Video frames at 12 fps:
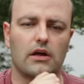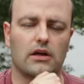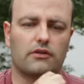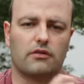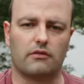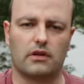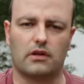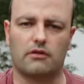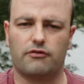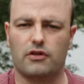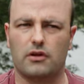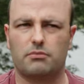is something that
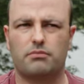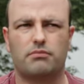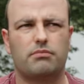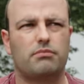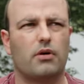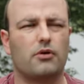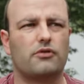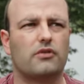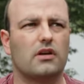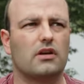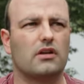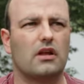Philip
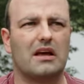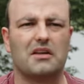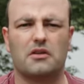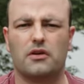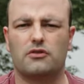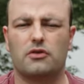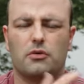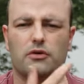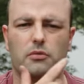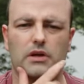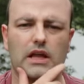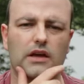posted, I don't know, 2 or
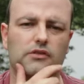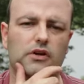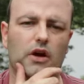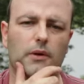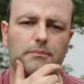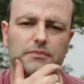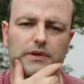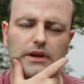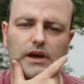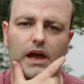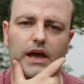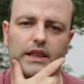3 days ago.
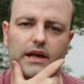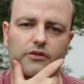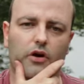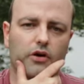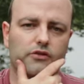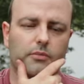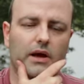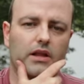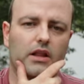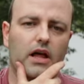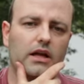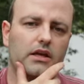And that talks about a
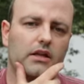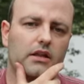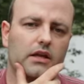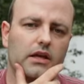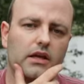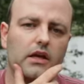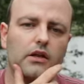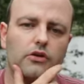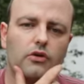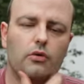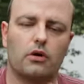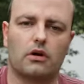lot of the
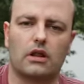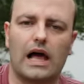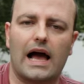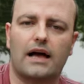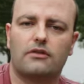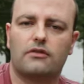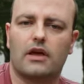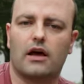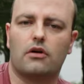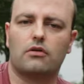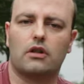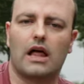newer glass,
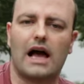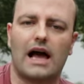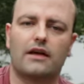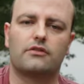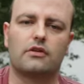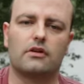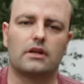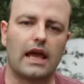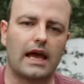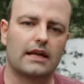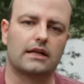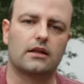L glass and
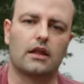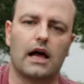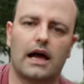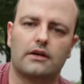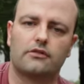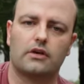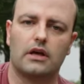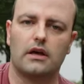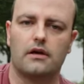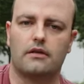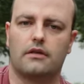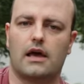Canon glass,
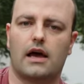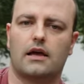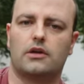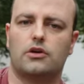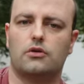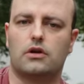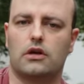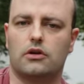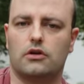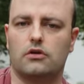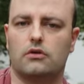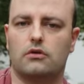that you can
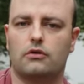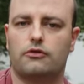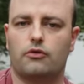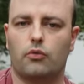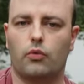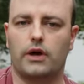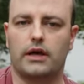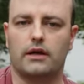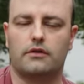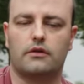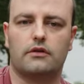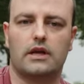use
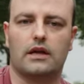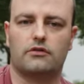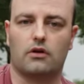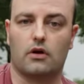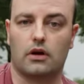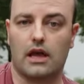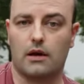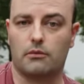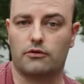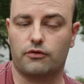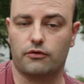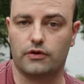with DSLR
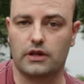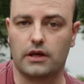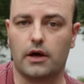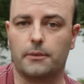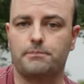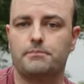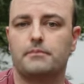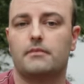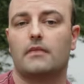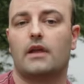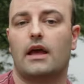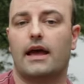cameras for video.
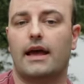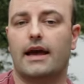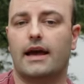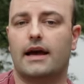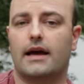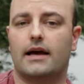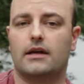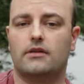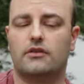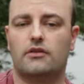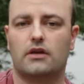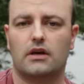And